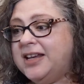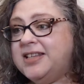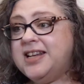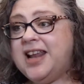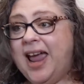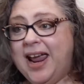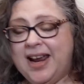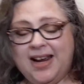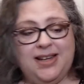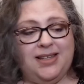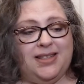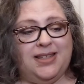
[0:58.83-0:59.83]

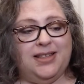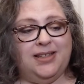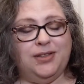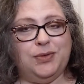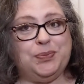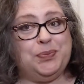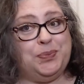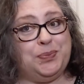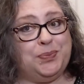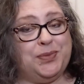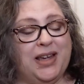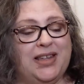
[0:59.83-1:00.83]
Today's
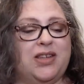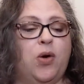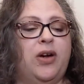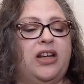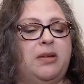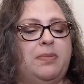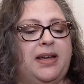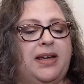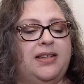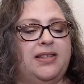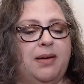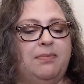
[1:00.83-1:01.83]
is going to be
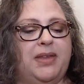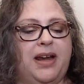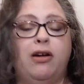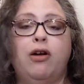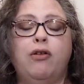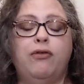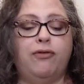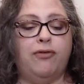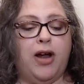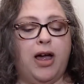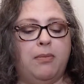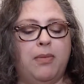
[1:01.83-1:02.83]
something
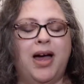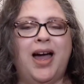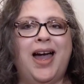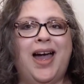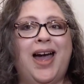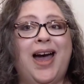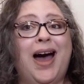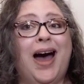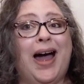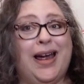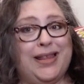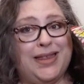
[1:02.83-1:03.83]
from,
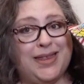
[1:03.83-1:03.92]
I